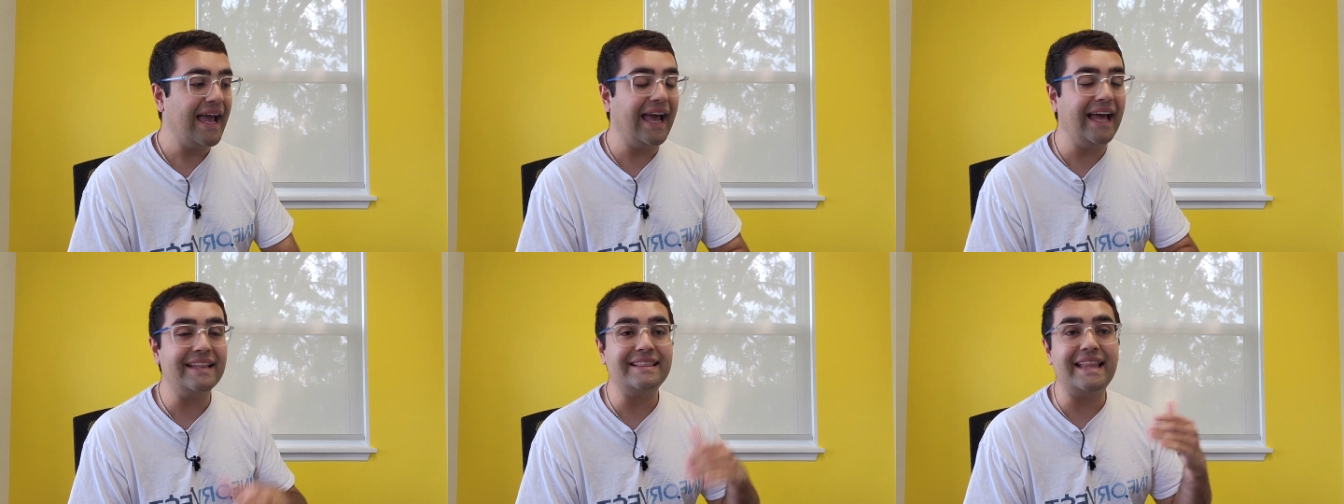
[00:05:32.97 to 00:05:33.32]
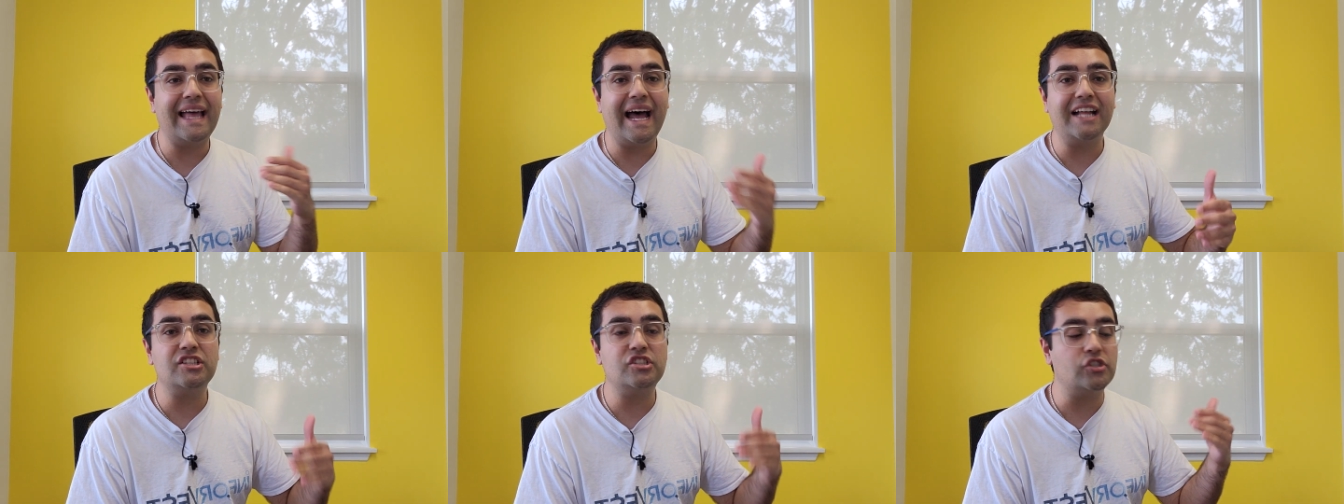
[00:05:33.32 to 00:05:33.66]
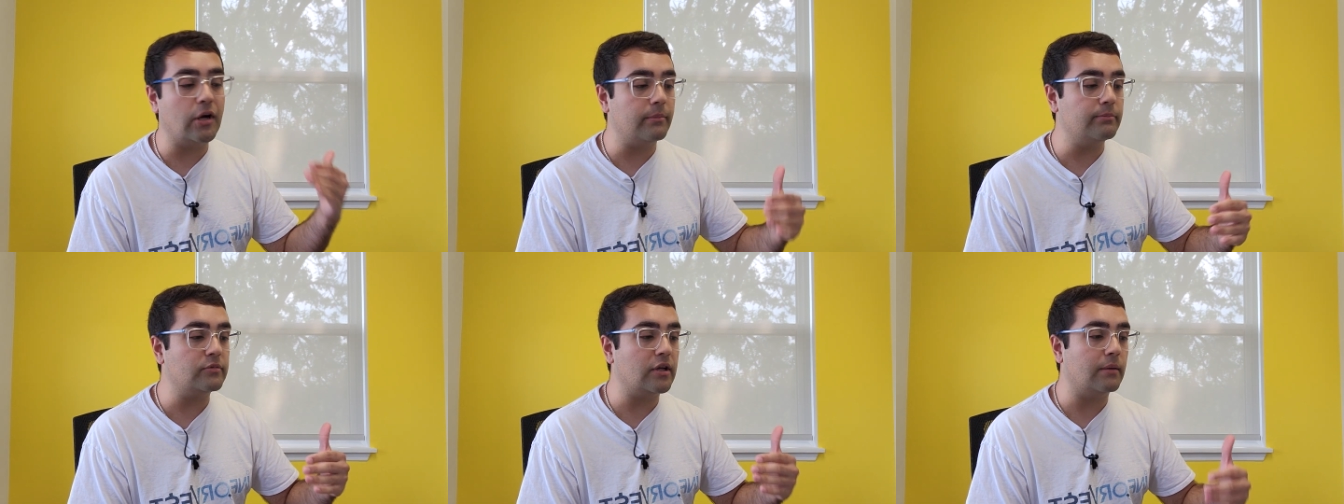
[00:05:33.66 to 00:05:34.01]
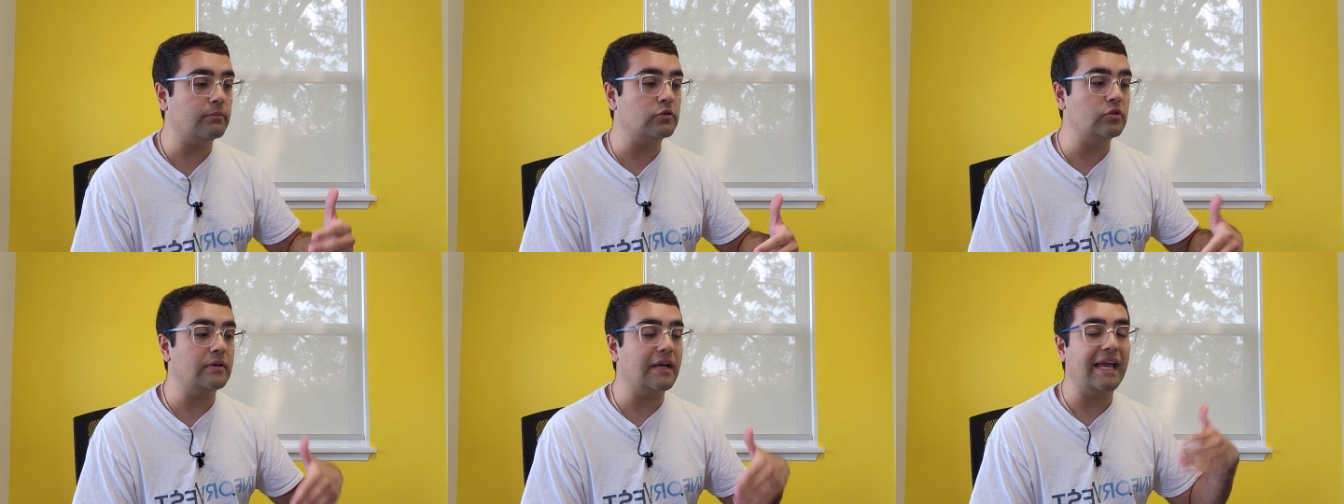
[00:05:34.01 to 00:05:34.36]
and that jumped
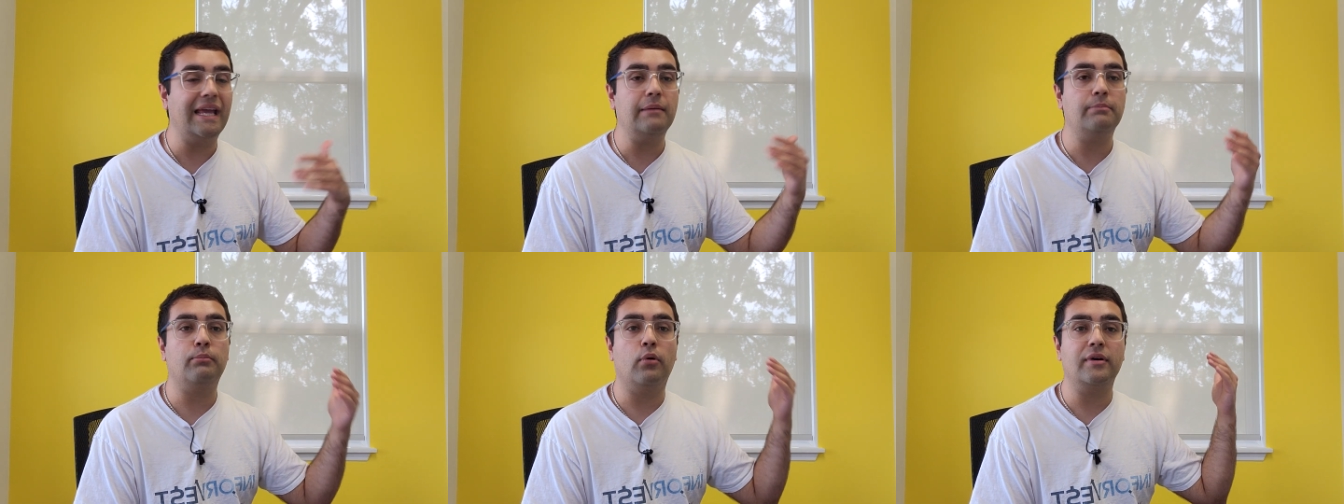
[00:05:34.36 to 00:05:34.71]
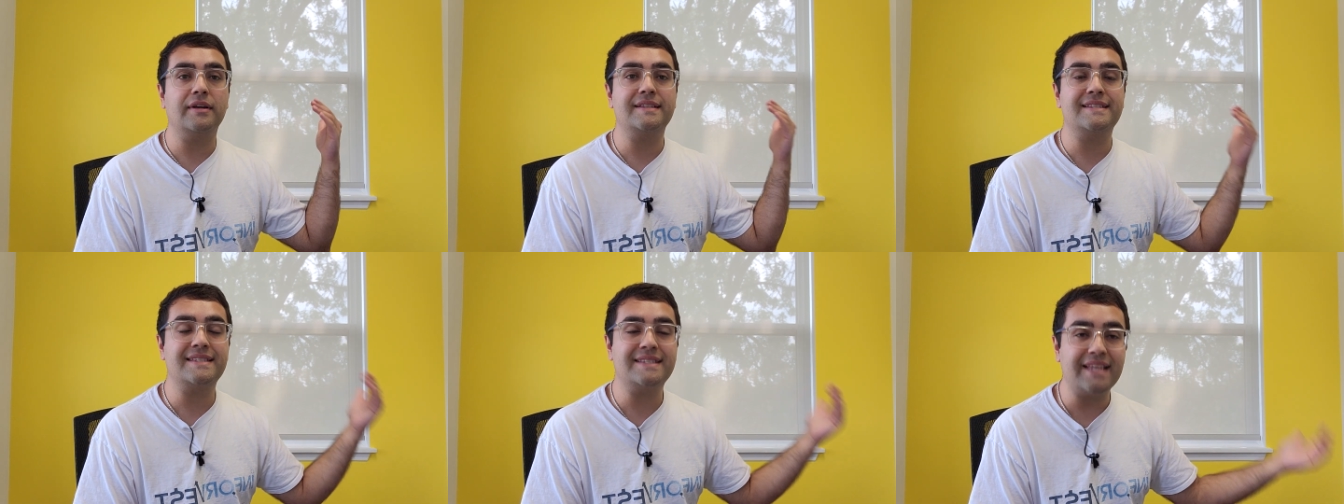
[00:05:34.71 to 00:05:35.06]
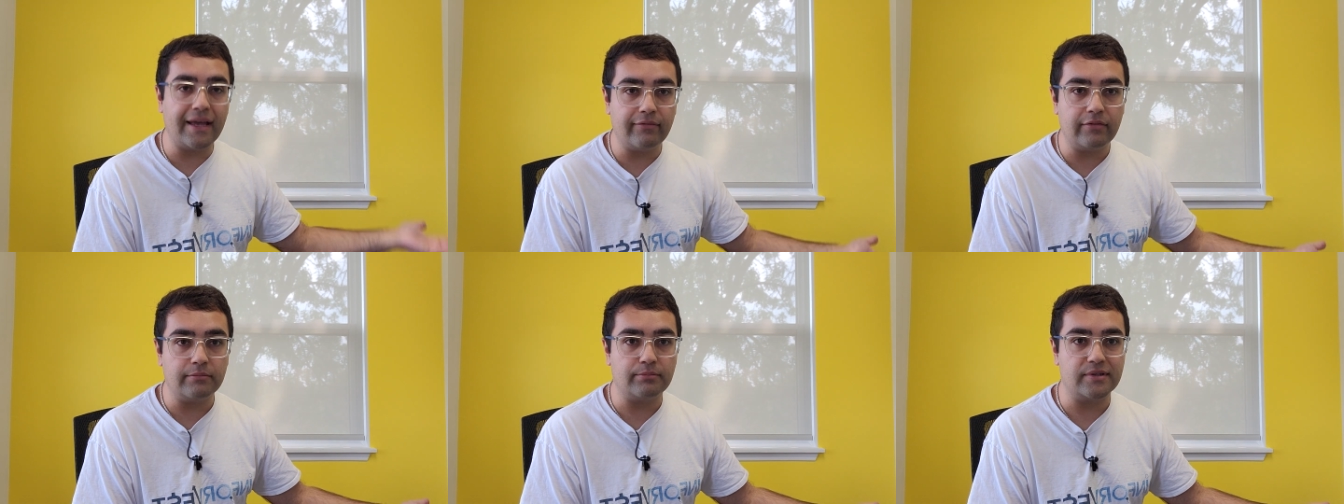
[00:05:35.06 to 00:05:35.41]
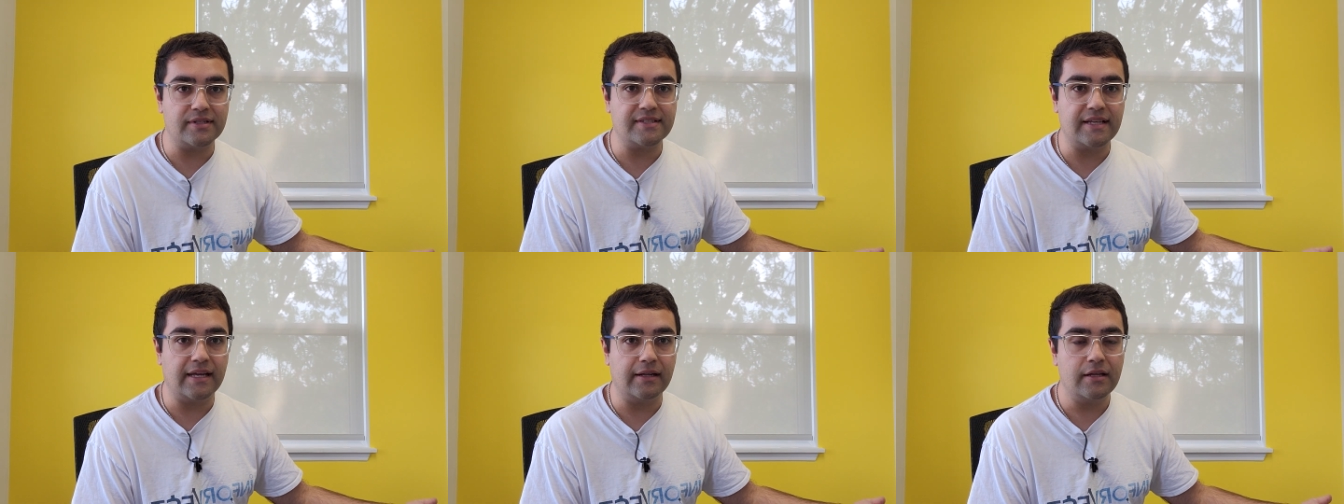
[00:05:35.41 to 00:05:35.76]
up to
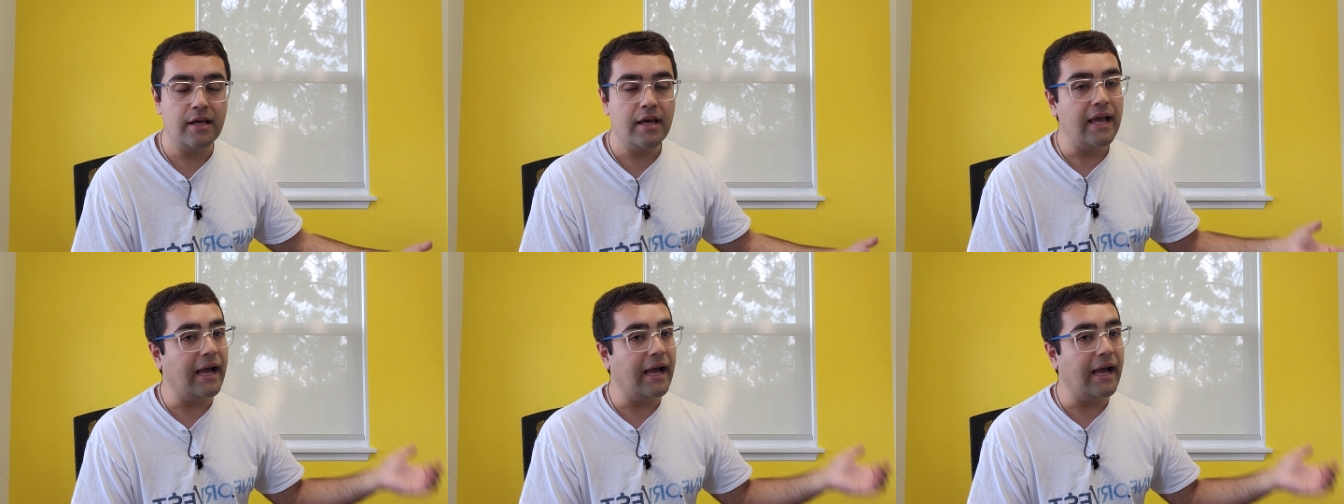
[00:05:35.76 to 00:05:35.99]
8.7%.